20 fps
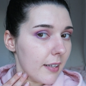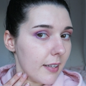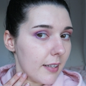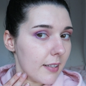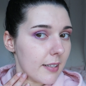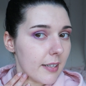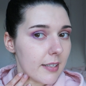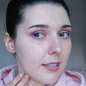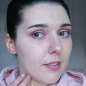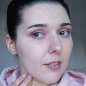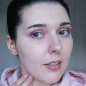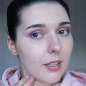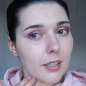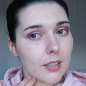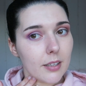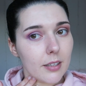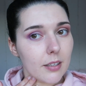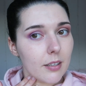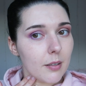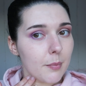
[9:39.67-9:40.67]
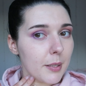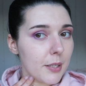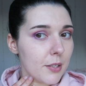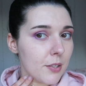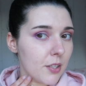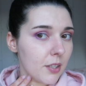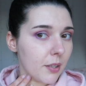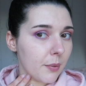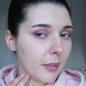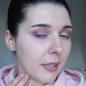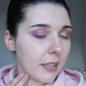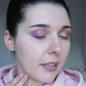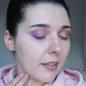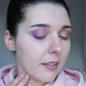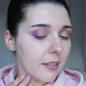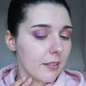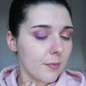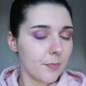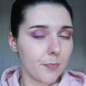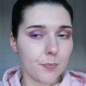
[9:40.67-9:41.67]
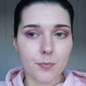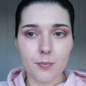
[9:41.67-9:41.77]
It does look a little bit dewier